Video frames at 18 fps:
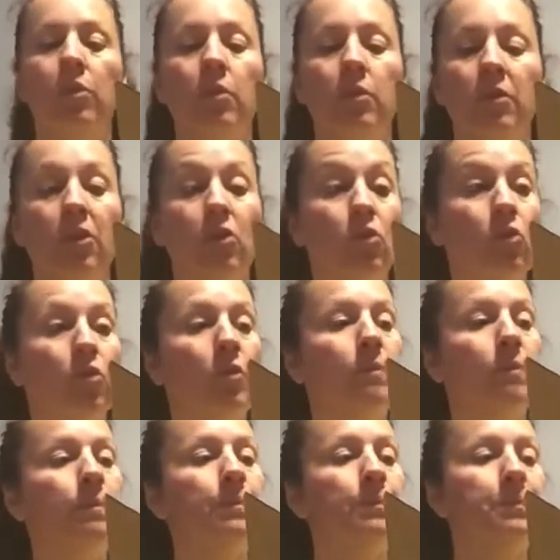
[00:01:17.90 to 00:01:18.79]
scissors.
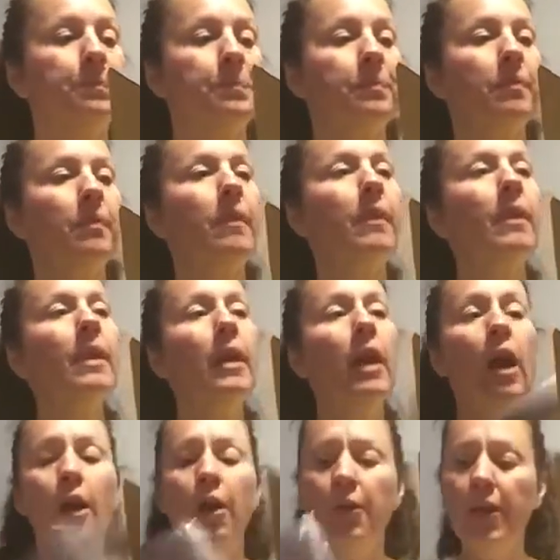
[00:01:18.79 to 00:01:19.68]

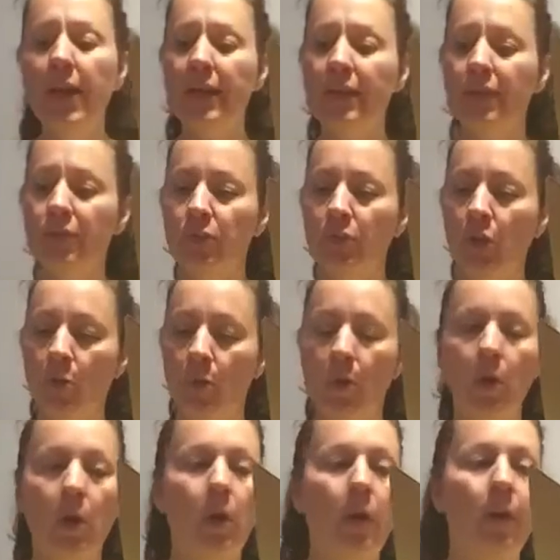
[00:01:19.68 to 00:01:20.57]
All right, so
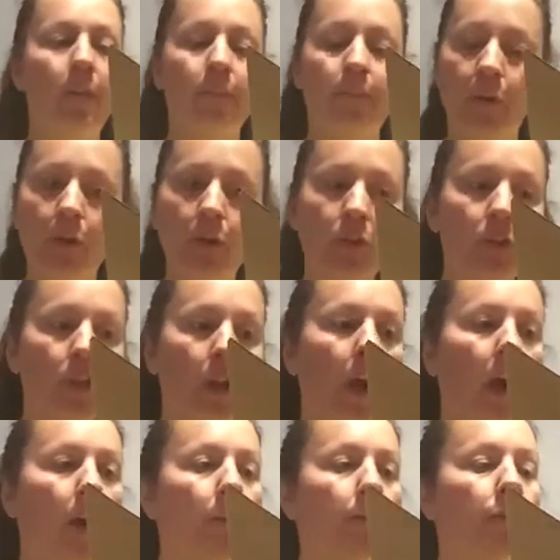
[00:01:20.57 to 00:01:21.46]
first
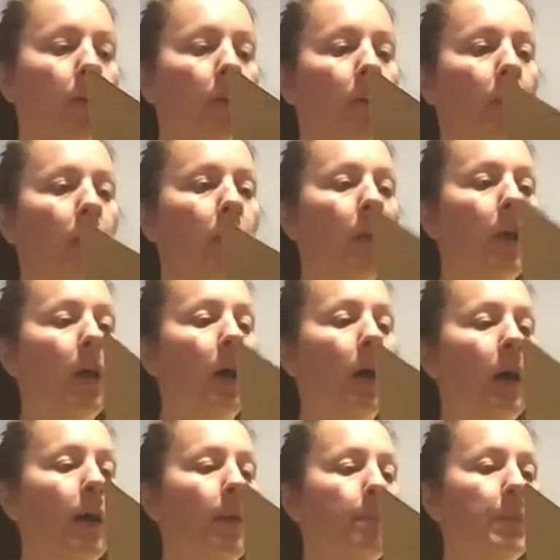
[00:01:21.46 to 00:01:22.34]
off,
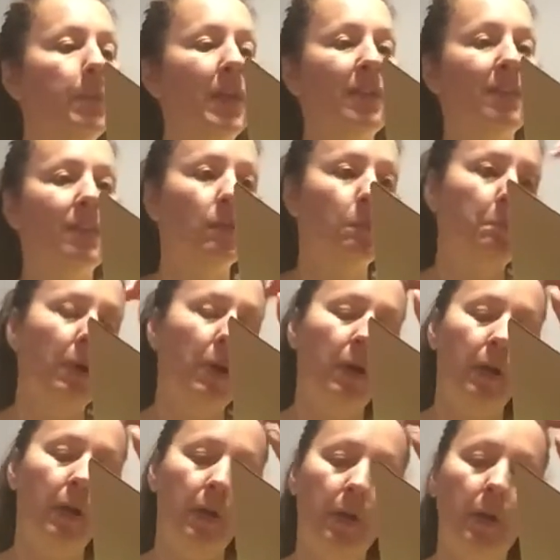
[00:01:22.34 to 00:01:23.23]
um, this is
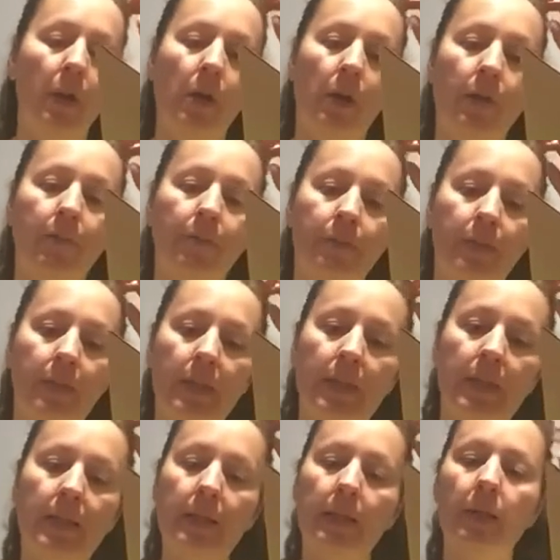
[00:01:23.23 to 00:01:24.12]
part of
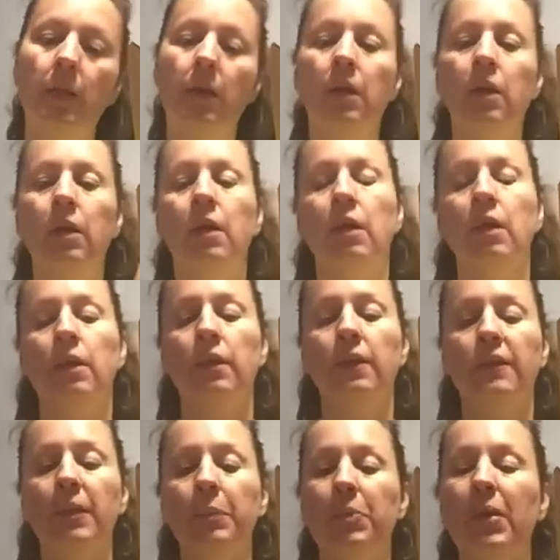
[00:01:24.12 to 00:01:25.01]
the
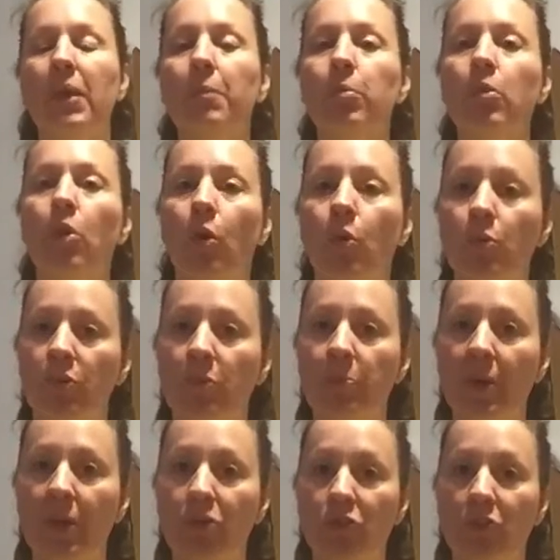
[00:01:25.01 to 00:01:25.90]
September host
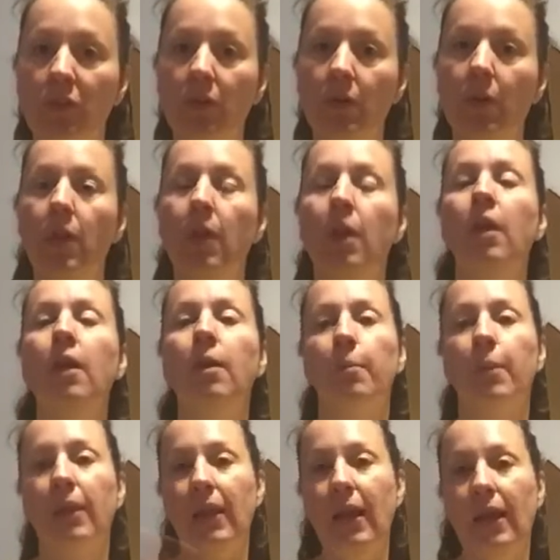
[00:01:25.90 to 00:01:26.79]
special.
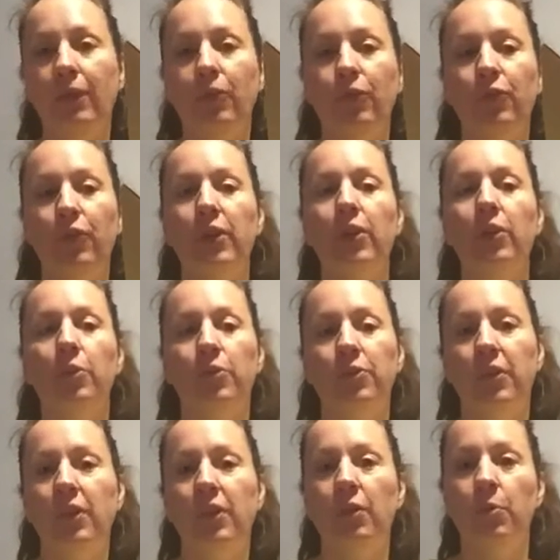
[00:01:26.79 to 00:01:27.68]
My last video
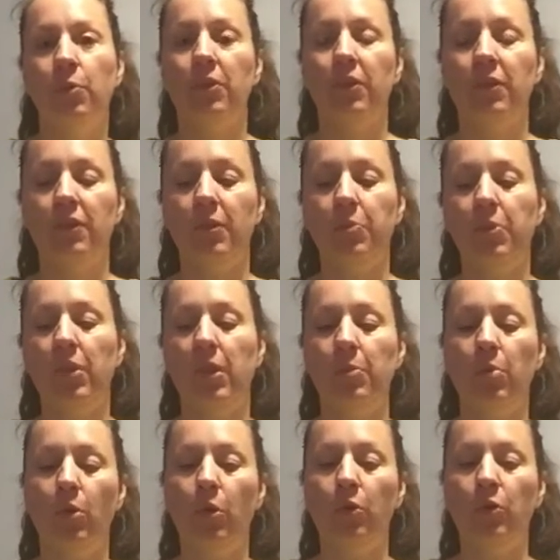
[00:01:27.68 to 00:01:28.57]
said it was the
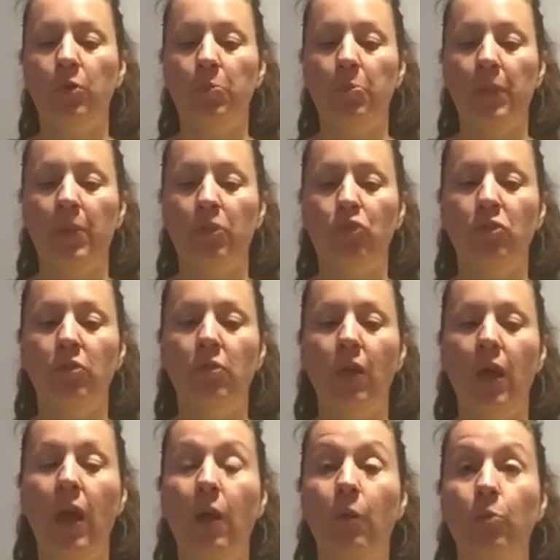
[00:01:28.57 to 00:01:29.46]
September host special.
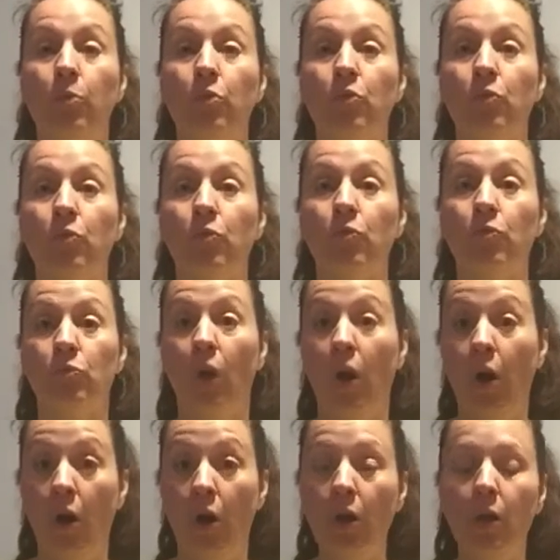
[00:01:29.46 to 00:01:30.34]
I was
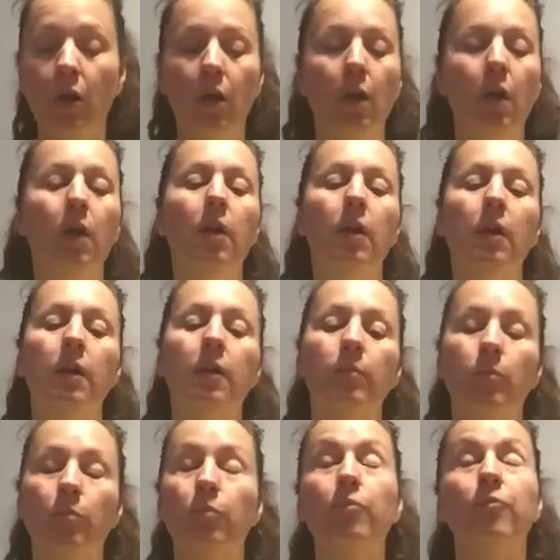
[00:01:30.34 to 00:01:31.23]
wrong,
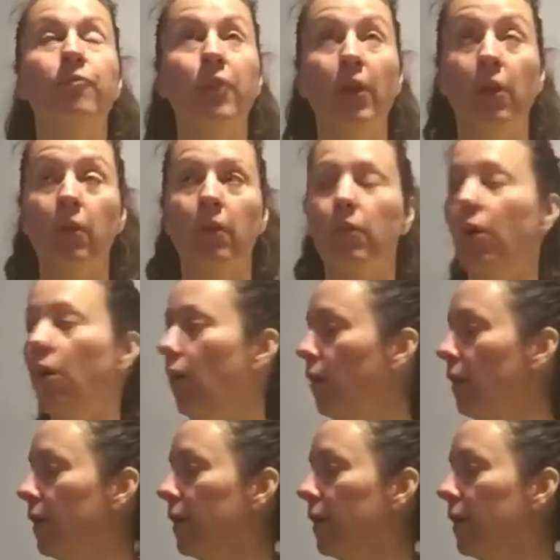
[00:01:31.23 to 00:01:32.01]
very wrong.